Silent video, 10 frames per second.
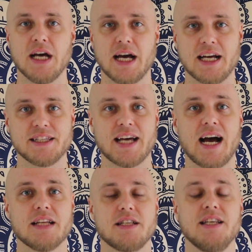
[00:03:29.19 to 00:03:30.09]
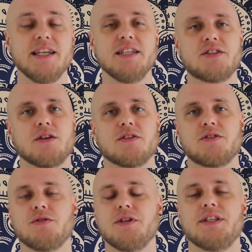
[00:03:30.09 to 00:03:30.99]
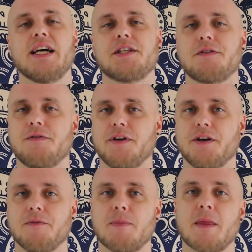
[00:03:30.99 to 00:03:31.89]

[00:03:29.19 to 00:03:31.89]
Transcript: And that leads us to the next fear,